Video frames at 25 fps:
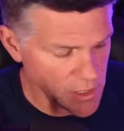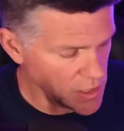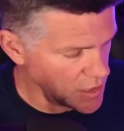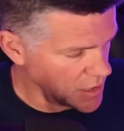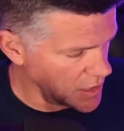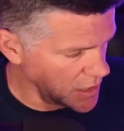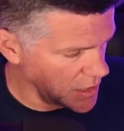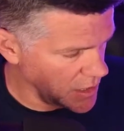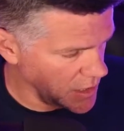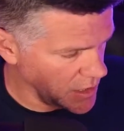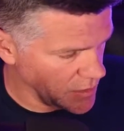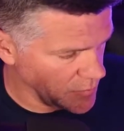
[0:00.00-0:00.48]

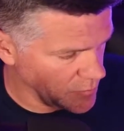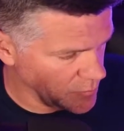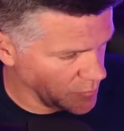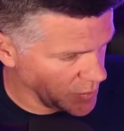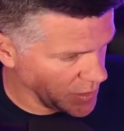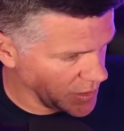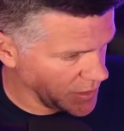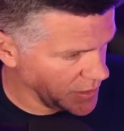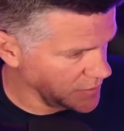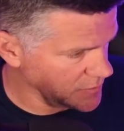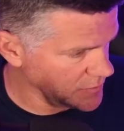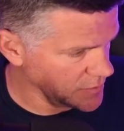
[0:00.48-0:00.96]

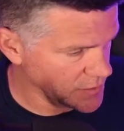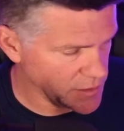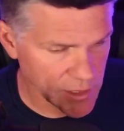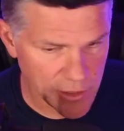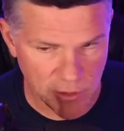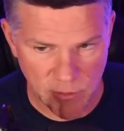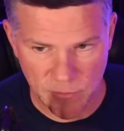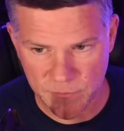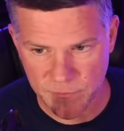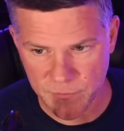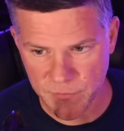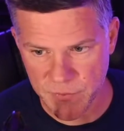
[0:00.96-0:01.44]
But, you
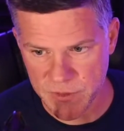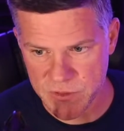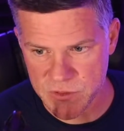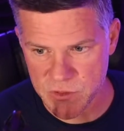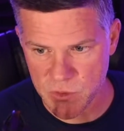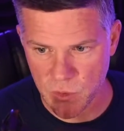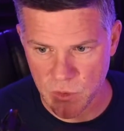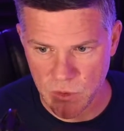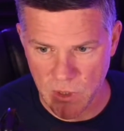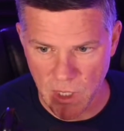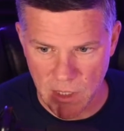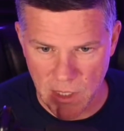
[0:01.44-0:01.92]
know, it's
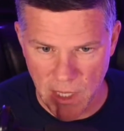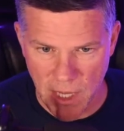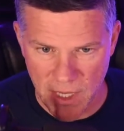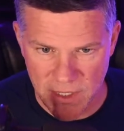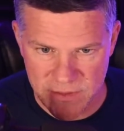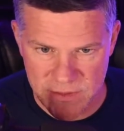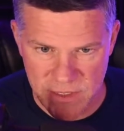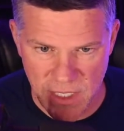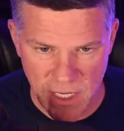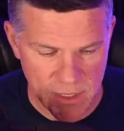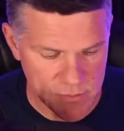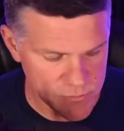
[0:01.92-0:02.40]
ooh la la
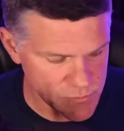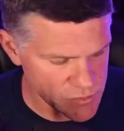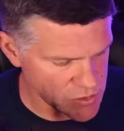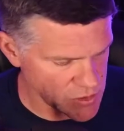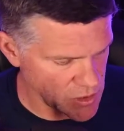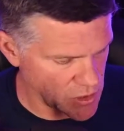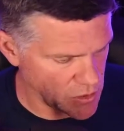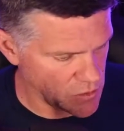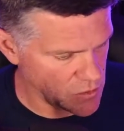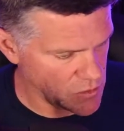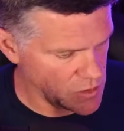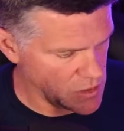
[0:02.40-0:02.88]
time,
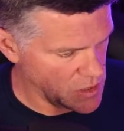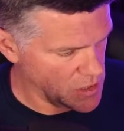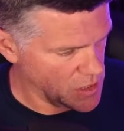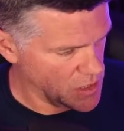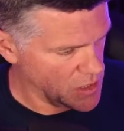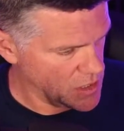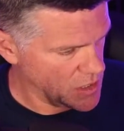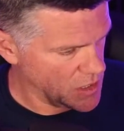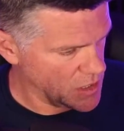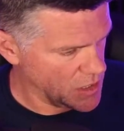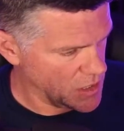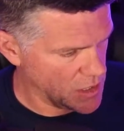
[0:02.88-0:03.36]
so
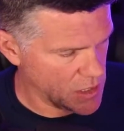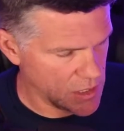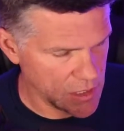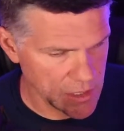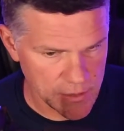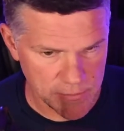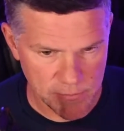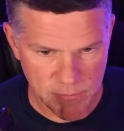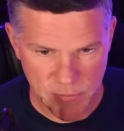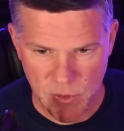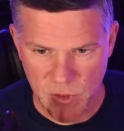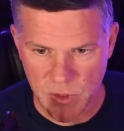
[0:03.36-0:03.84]

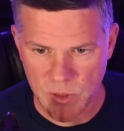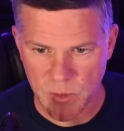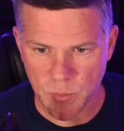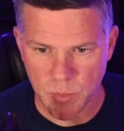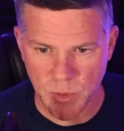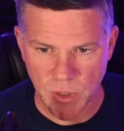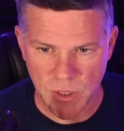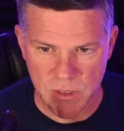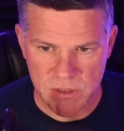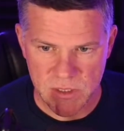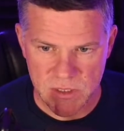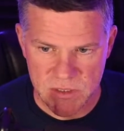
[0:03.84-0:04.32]
I'm going to
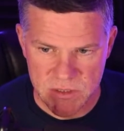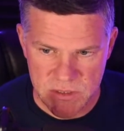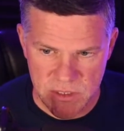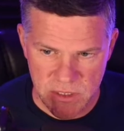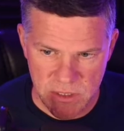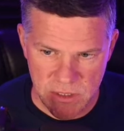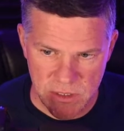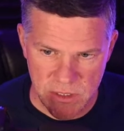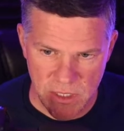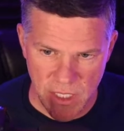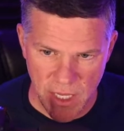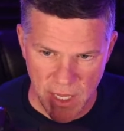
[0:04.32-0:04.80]
plug this
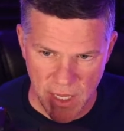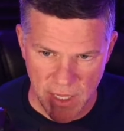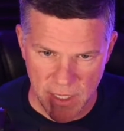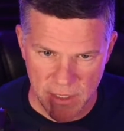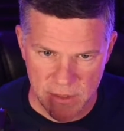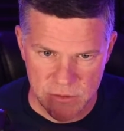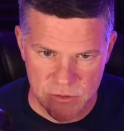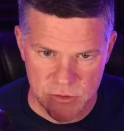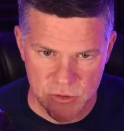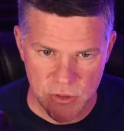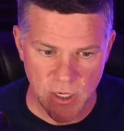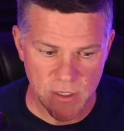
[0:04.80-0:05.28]
in
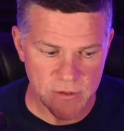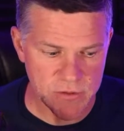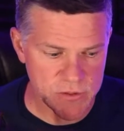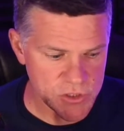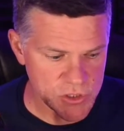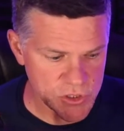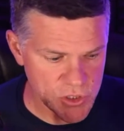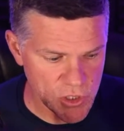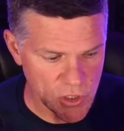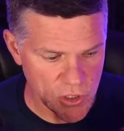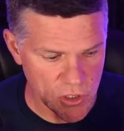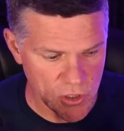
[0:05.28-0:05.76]
and try the
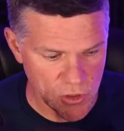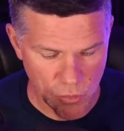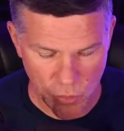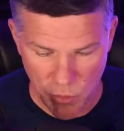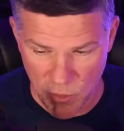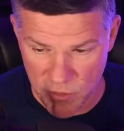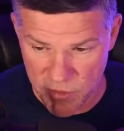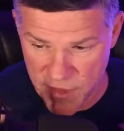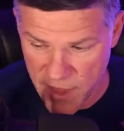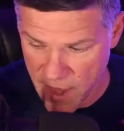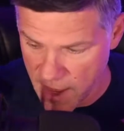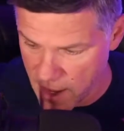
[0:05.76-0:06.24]
Shure
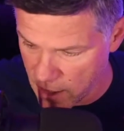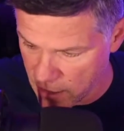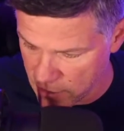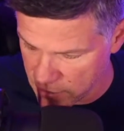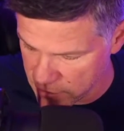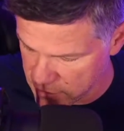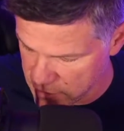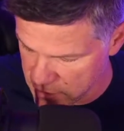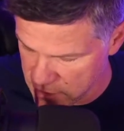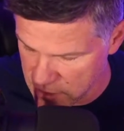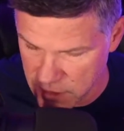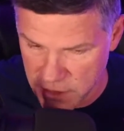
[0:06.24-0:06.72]
without
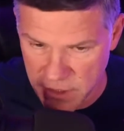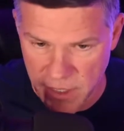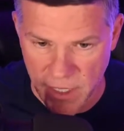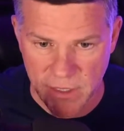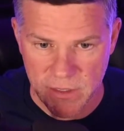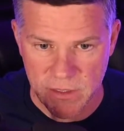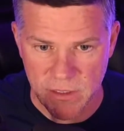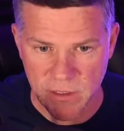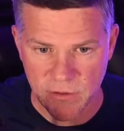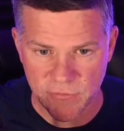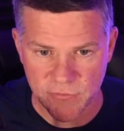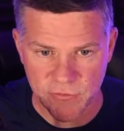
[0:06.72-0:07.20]
the
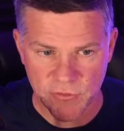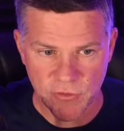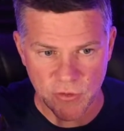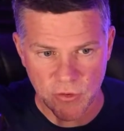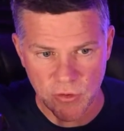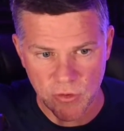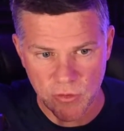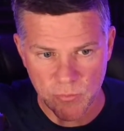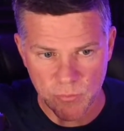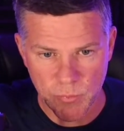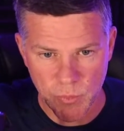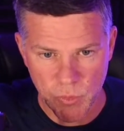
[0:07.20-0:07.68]

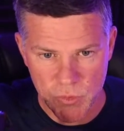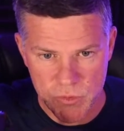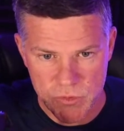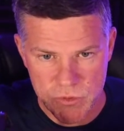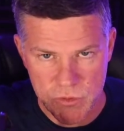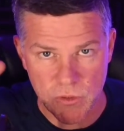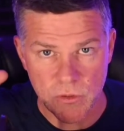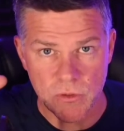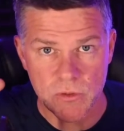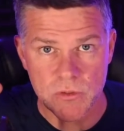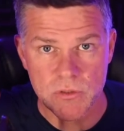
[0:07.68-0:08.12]
Cloudlifter booster.